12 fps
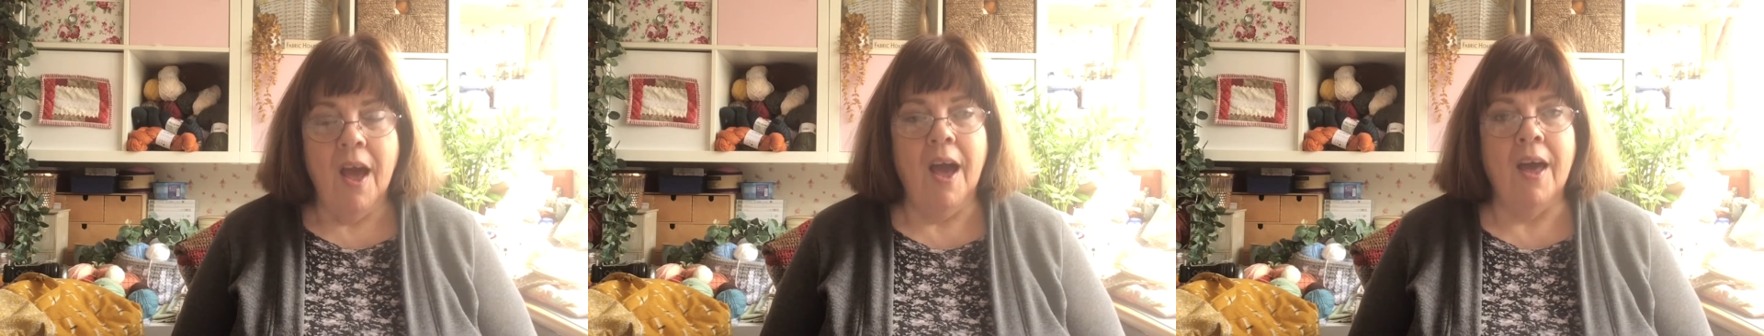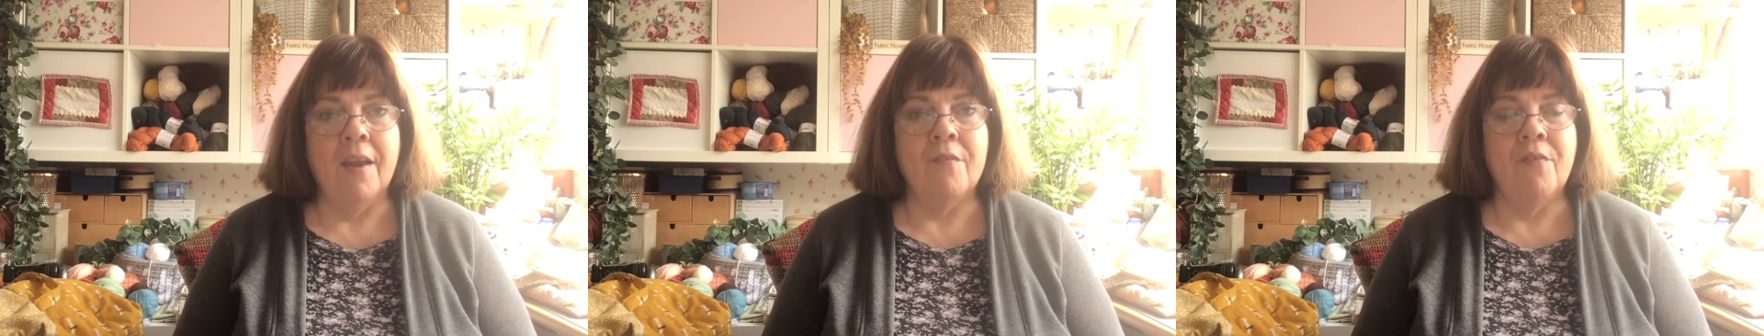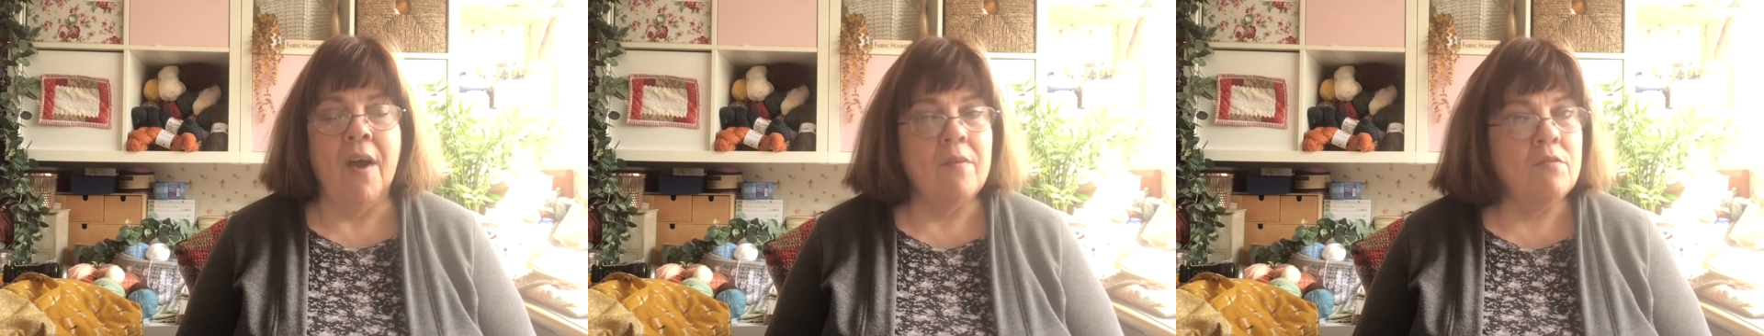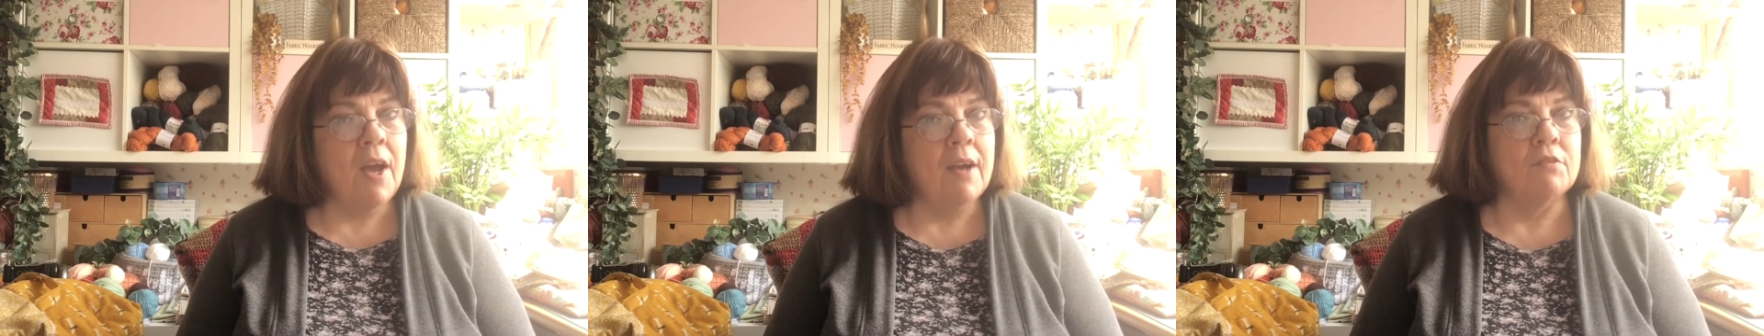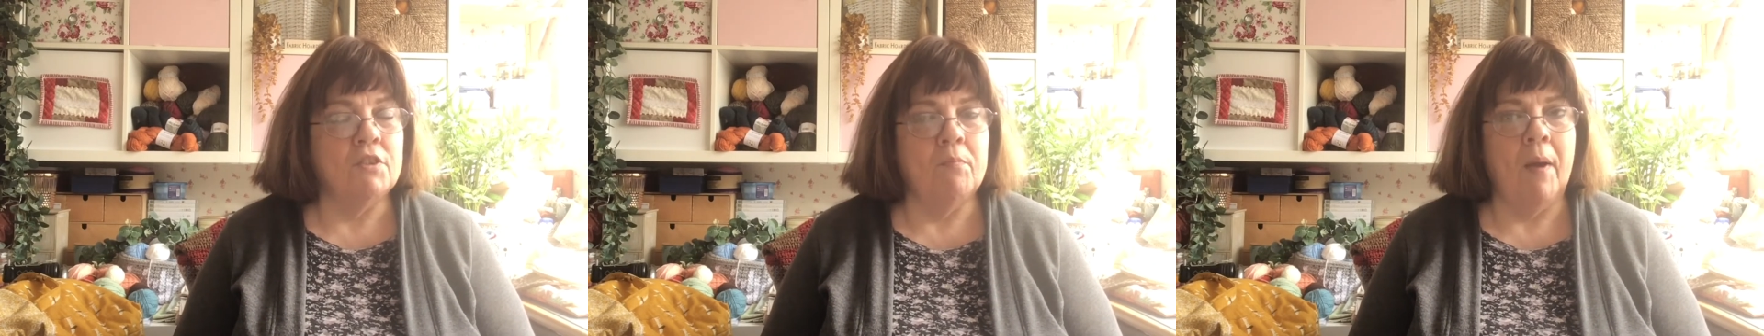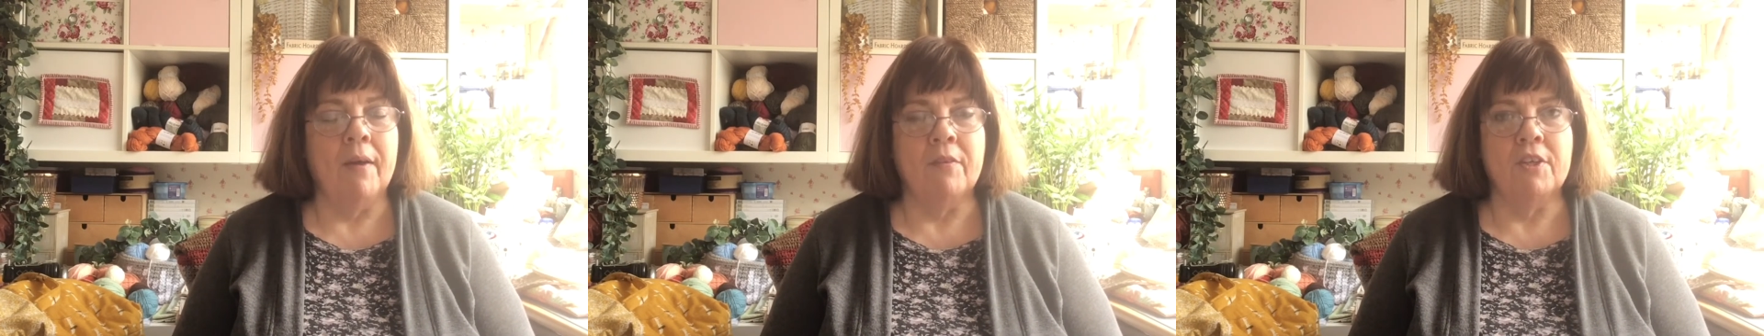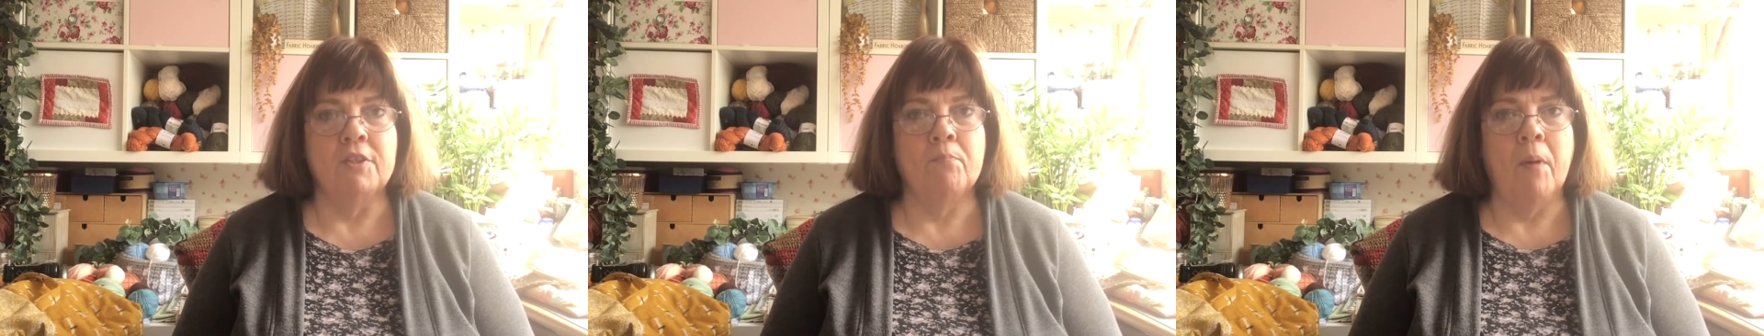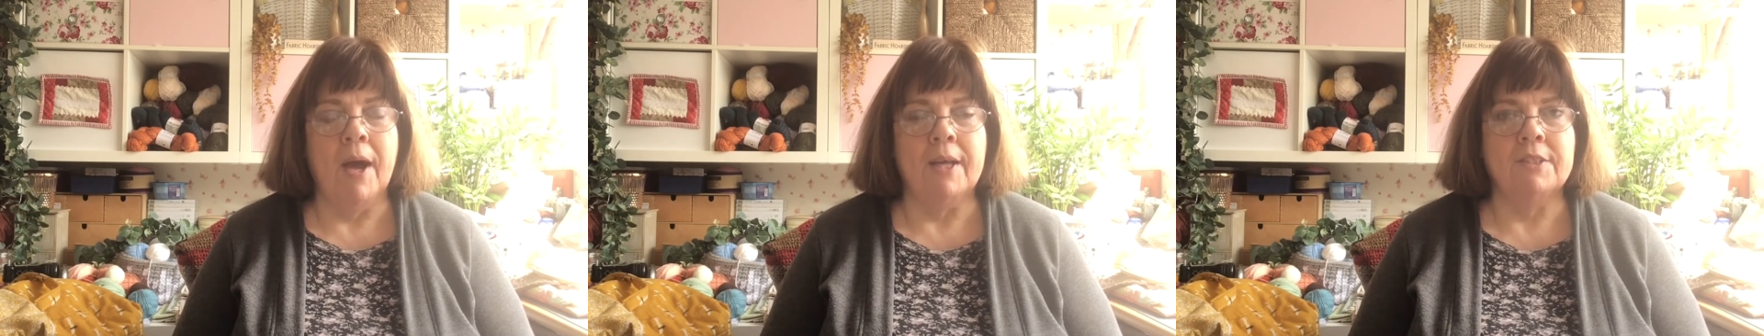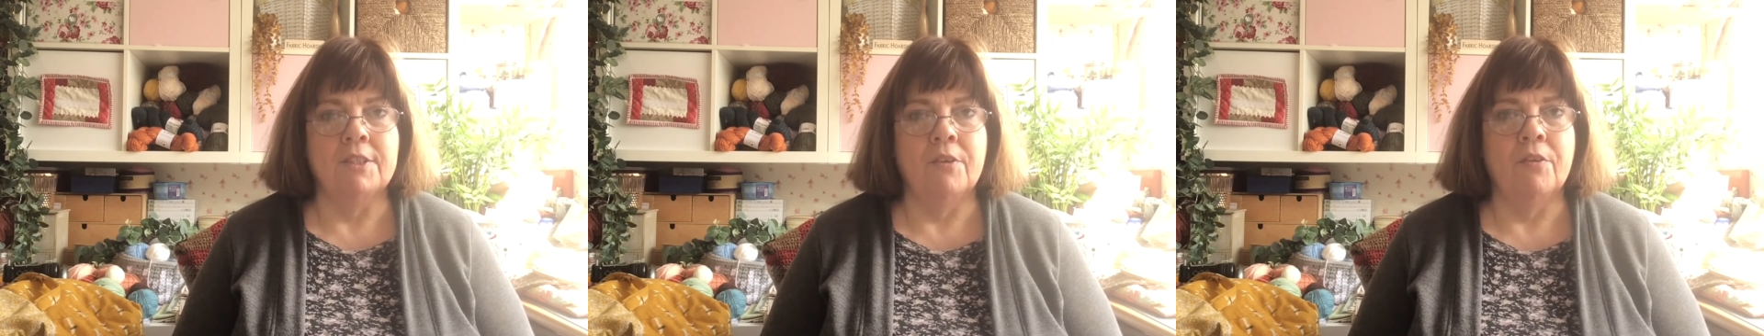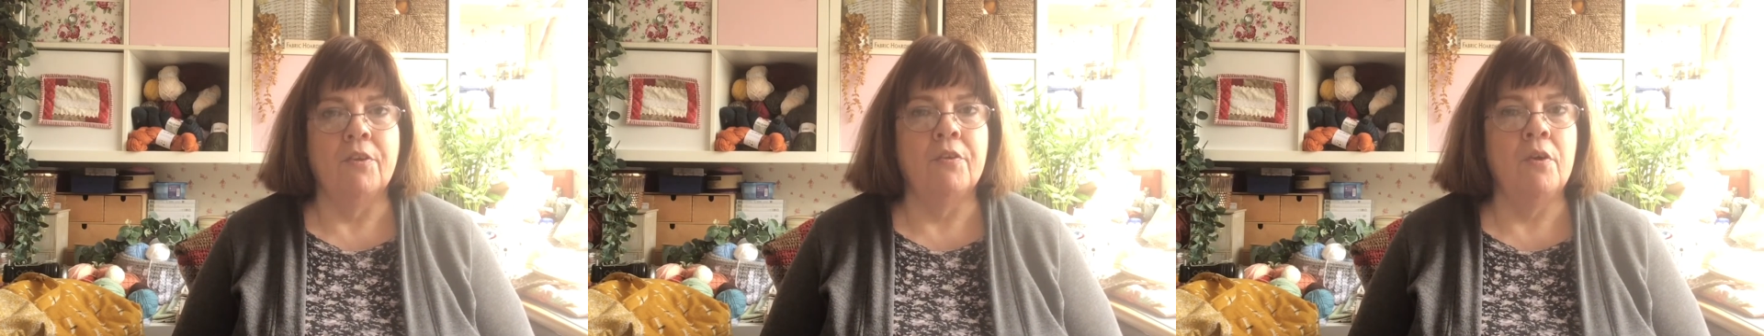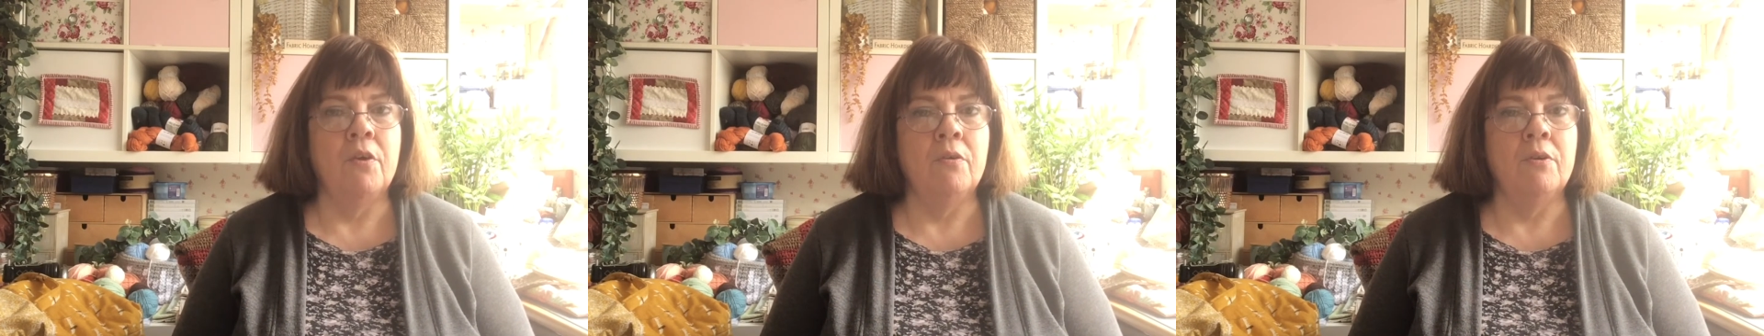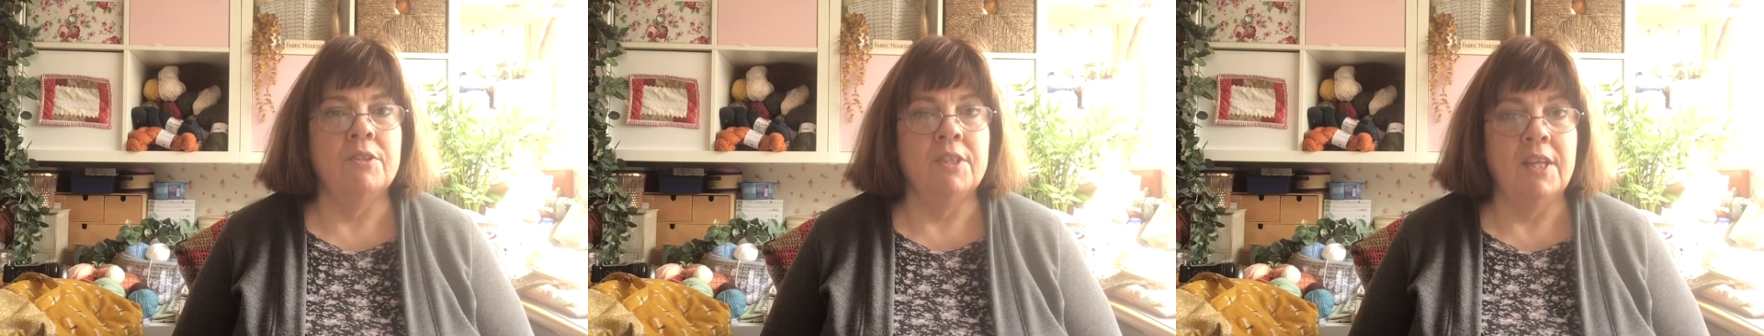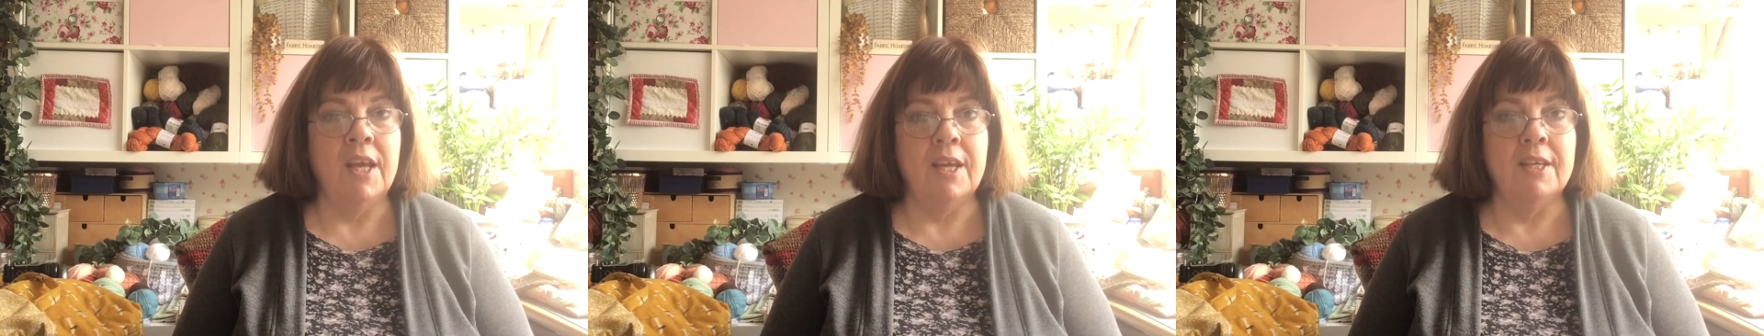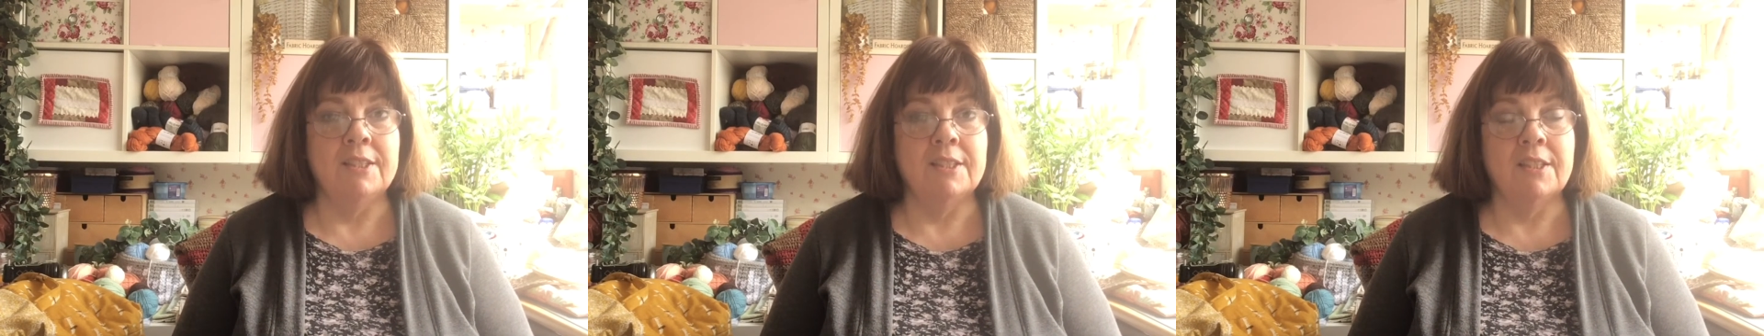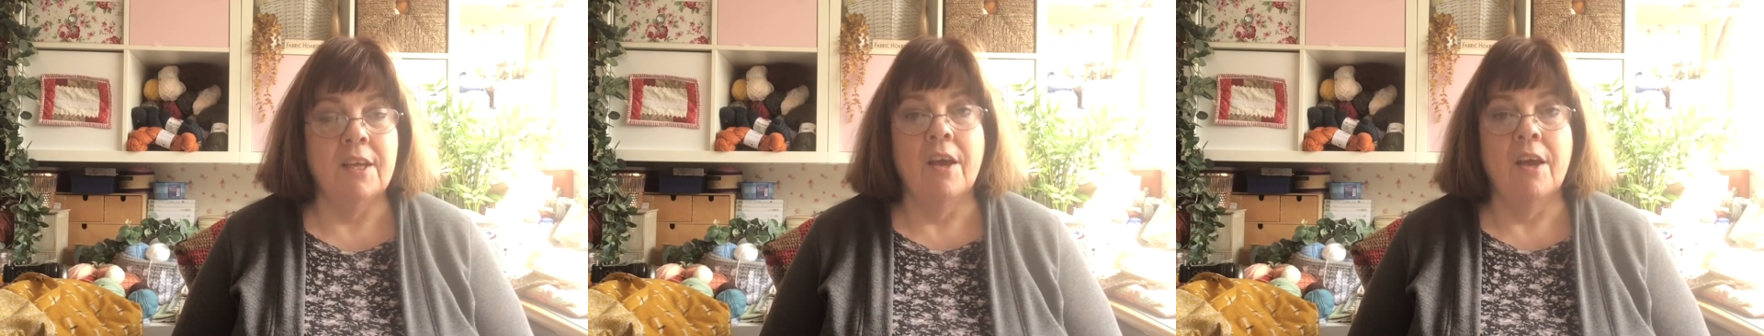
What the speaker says: And I found out about this pattern through Denise